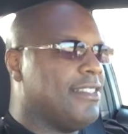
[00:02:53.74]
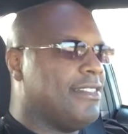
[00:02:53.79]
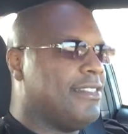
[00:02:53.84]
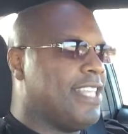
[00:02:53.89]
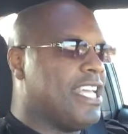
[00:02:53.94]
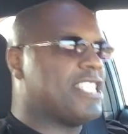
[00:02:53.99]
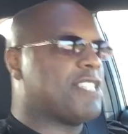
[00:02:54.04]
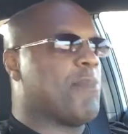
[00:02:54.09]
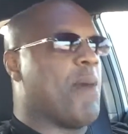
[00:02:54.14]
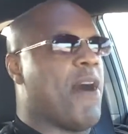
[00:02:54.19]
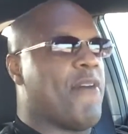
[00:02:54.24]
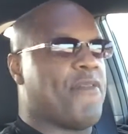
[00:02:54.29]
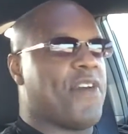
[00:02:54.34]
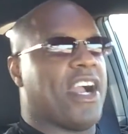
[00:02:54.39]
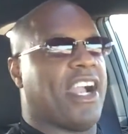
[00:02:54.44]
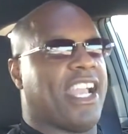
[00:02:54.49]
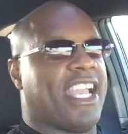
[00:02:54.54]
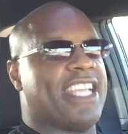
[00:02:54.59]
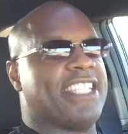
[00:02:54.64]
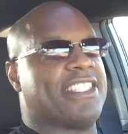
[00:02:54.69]
This
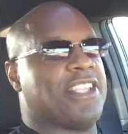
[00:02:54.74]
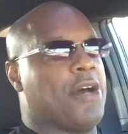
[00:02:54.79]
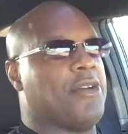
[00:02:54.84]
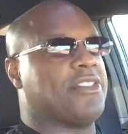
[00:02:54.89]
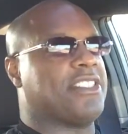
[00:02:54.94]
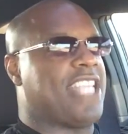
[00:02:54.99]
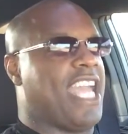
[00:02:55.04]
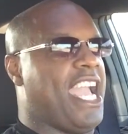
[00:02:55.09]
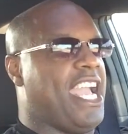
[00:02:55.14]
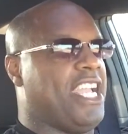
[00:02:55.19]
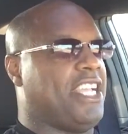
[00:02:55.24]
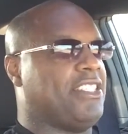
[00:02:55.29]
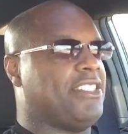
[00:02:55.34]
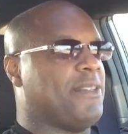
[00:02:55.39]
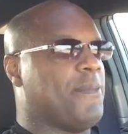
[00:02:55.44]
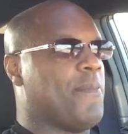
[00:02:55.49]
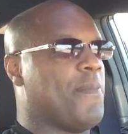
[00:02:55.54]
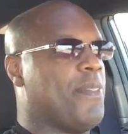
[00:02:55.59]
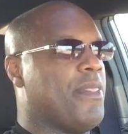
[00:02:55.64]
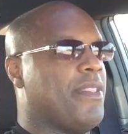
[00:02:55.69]
motherfucker gets on stage,
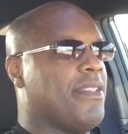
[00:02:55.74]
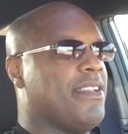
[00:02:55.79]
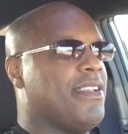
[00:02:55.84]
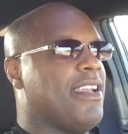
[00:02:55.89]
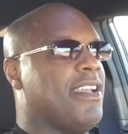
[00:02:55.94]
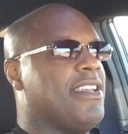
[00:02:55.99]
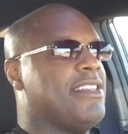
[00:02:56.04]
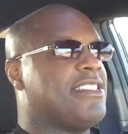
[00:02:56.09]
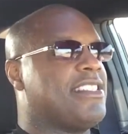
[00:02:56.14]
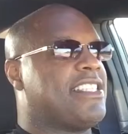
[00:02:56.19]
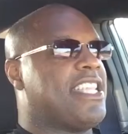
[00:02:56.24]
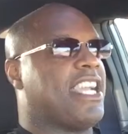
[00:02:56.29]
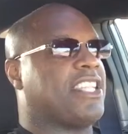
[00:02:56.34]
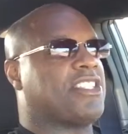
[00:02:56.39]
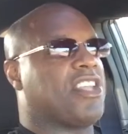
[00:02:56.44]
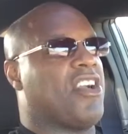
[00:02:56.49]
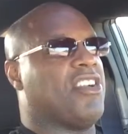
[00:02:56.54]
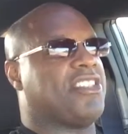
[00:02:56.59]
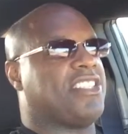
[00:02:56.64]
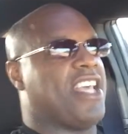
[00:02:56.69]

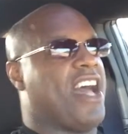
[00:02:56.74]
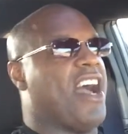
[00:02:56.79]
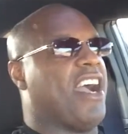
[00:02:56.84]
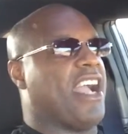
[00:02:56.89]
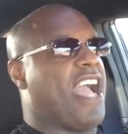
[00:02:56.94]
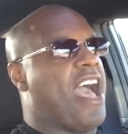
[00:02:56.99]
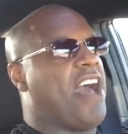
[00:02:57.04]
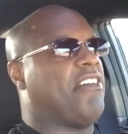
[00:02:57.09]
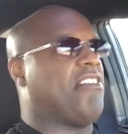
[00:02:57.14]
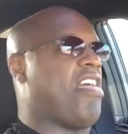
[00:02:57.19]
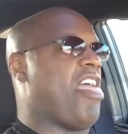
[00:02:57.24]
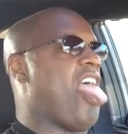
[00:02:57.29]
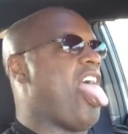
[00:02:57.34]
sticks her tongue out,